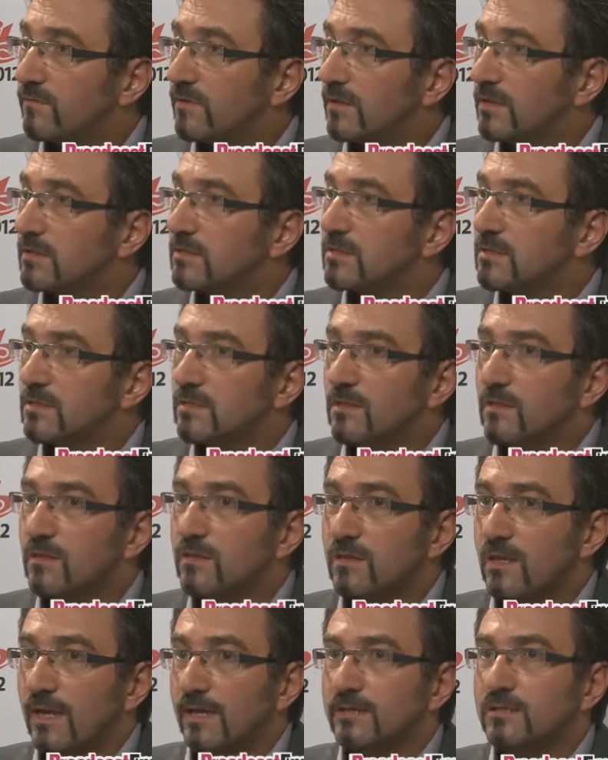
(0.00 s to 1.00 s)
things,
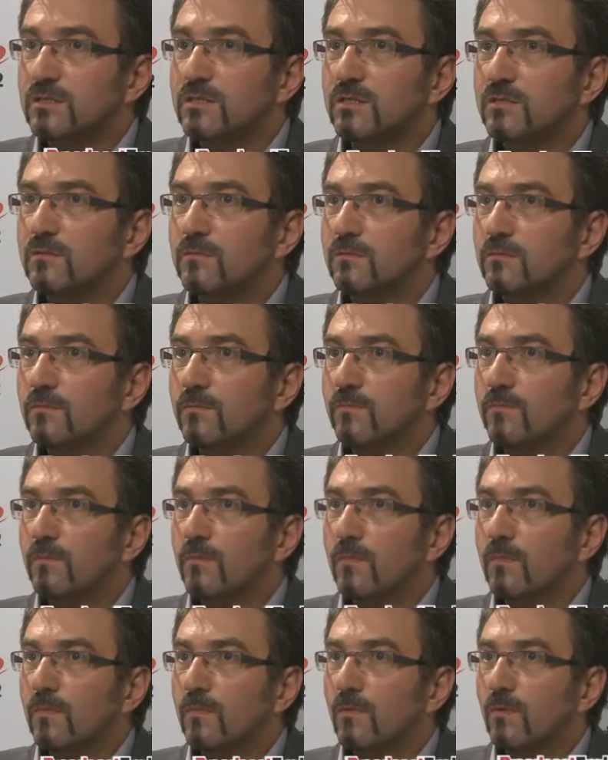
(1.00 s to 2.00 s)
that
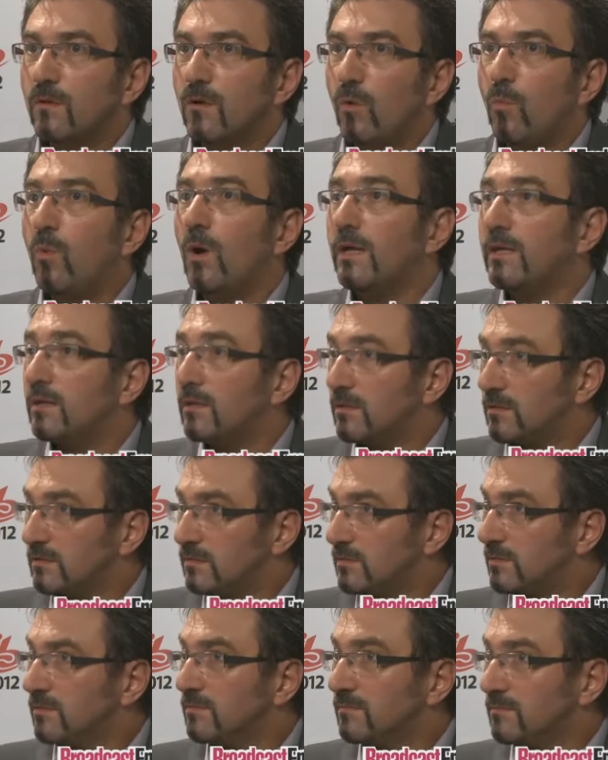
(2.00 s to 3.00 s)

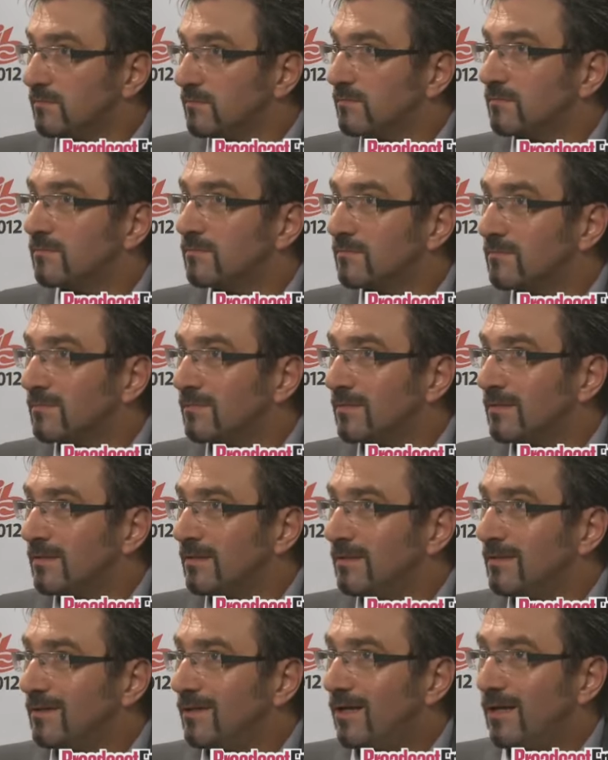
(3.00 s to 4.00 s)
awakened
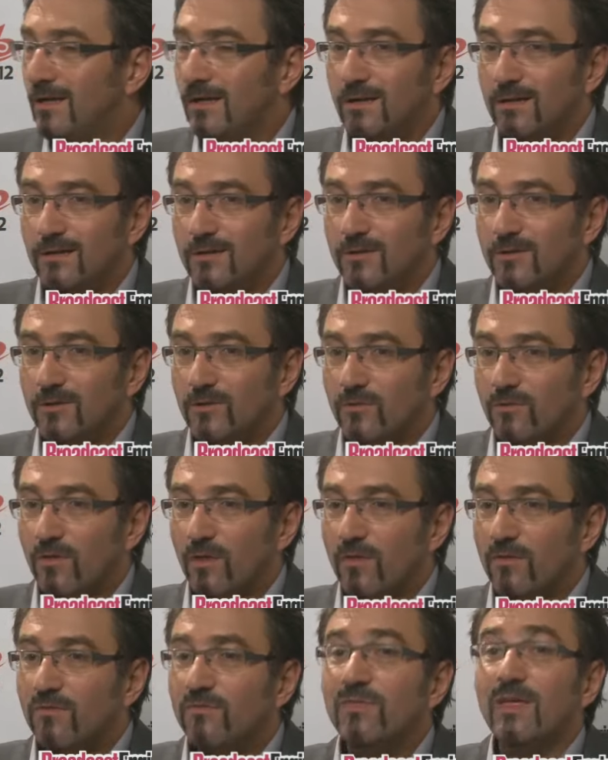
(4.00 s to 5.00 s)

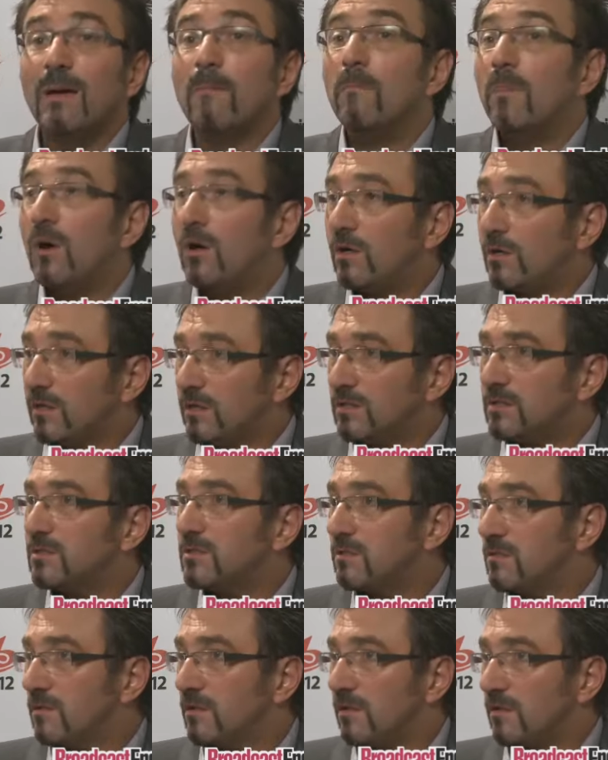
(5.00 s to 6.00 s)
that market
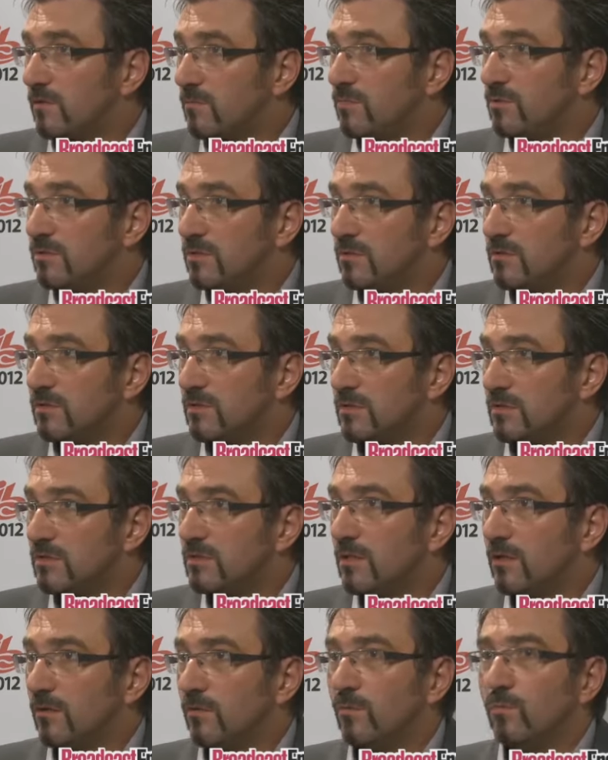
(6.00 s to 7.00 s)
to the other producers.
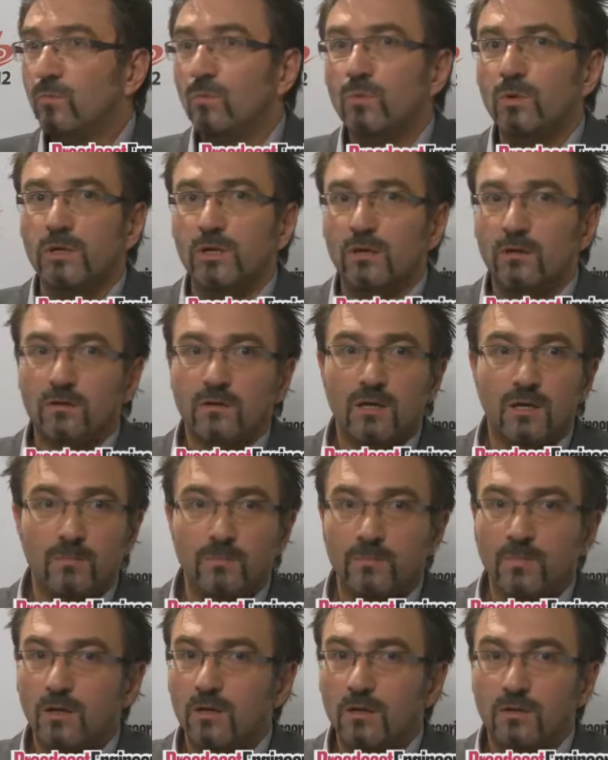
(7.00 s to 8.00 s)
So we know
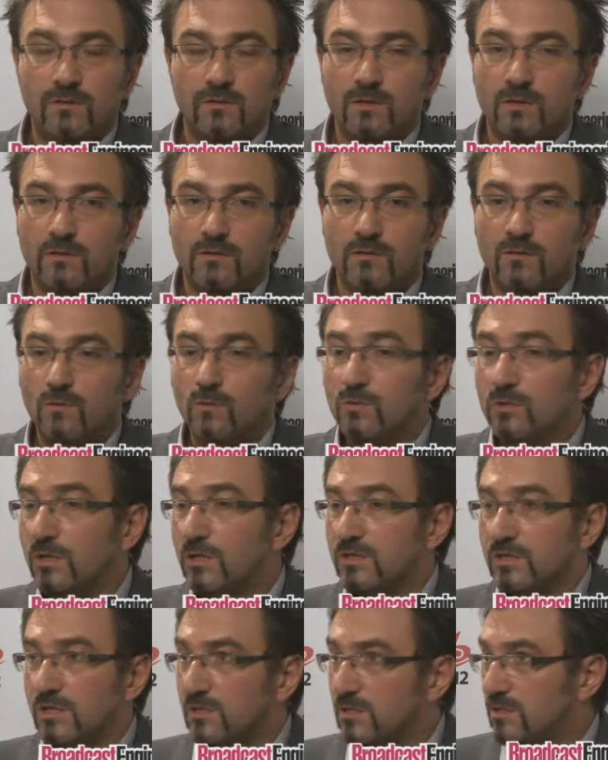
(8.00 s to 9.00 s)
the
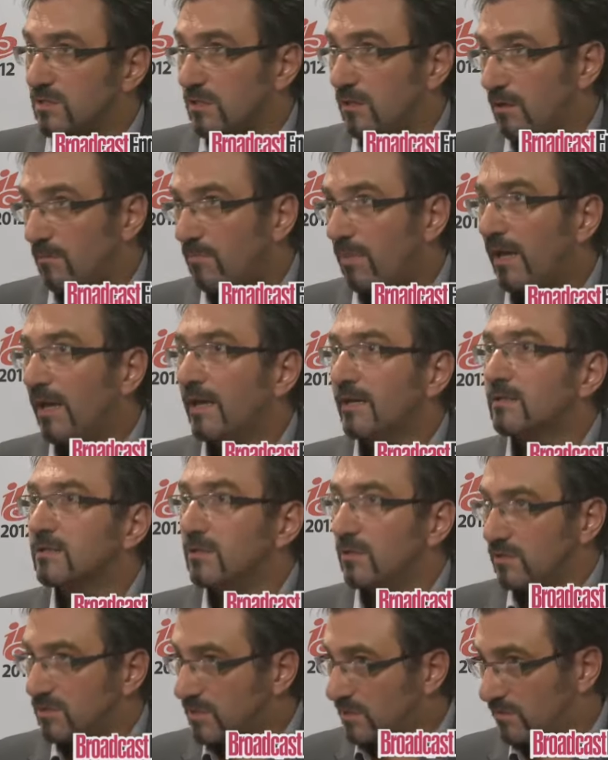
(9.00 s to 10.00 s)
organisations like PACT
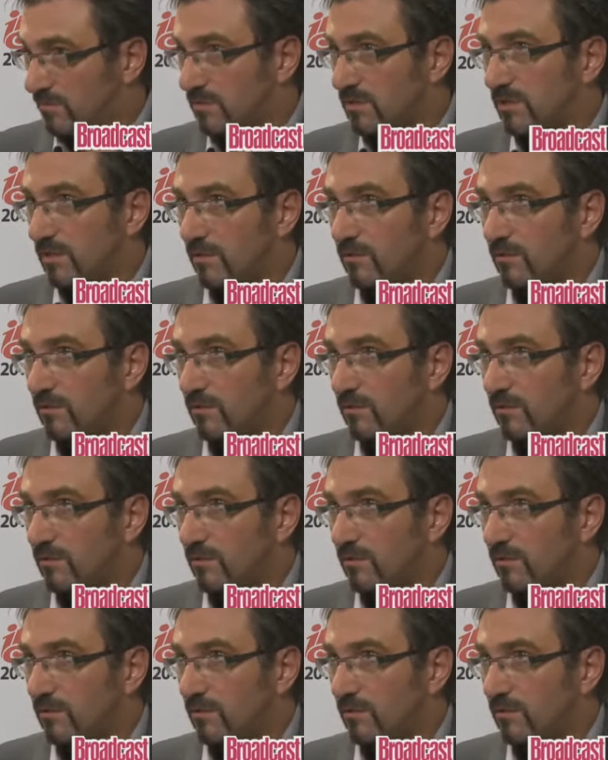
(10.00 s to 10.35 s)
are seriously